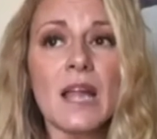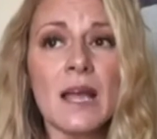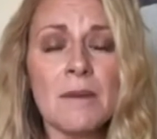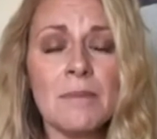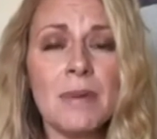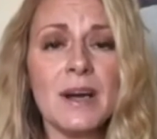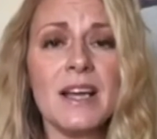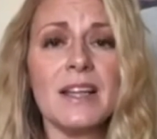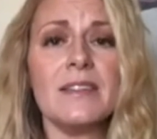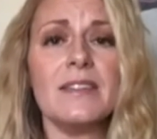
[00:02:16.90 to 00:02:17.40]

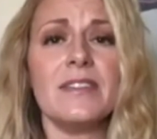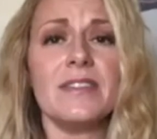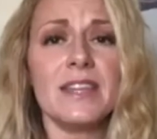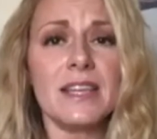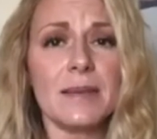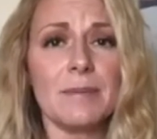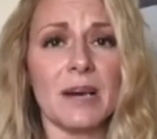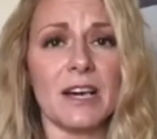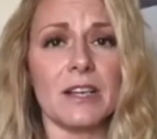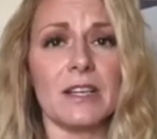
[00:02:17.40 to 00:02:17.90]
But think
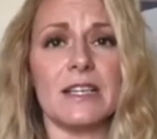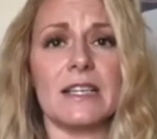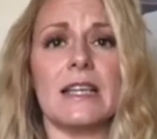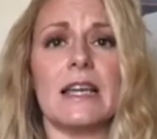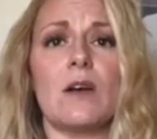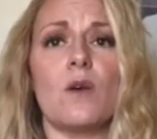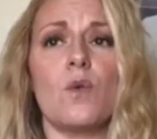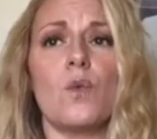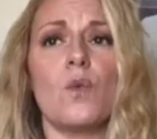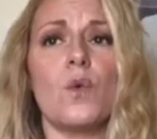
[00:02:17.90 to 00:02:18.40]
about it.
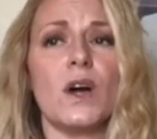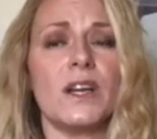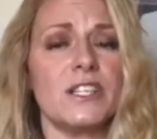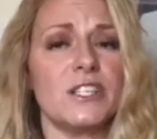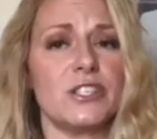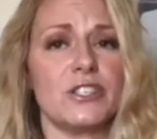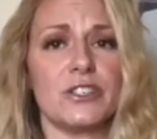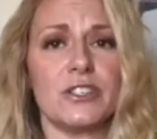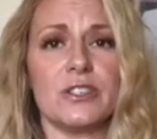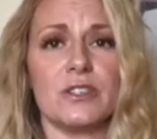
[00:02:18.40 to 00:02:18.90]
What
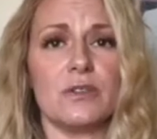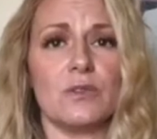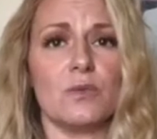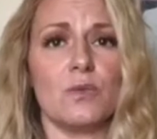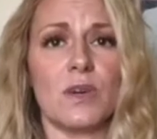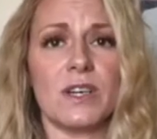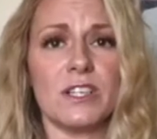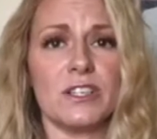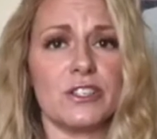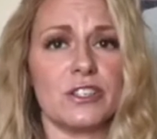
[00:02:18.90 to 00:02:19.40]
is
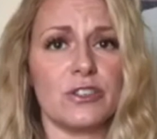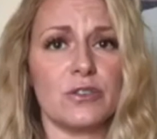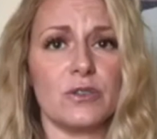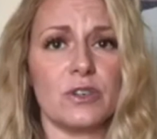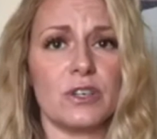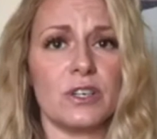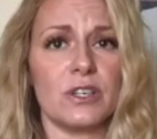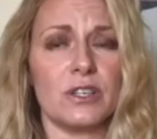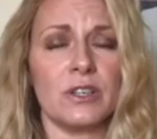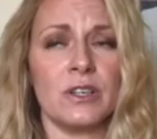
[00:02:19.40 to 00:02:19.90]

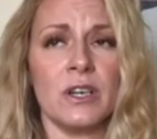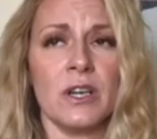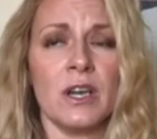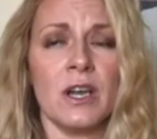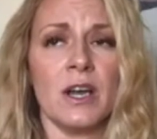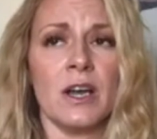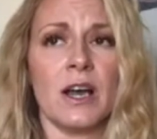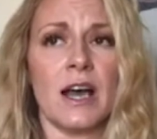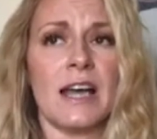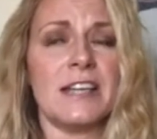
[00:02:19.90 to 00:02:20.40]
your
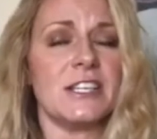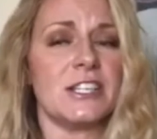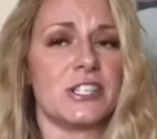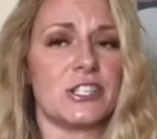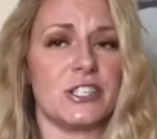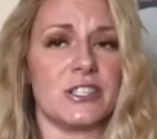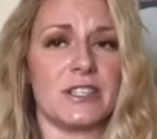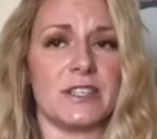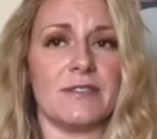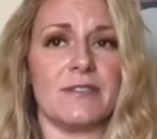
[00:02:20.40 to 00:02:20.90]

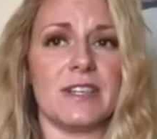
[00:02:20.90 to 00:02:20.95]
initiative?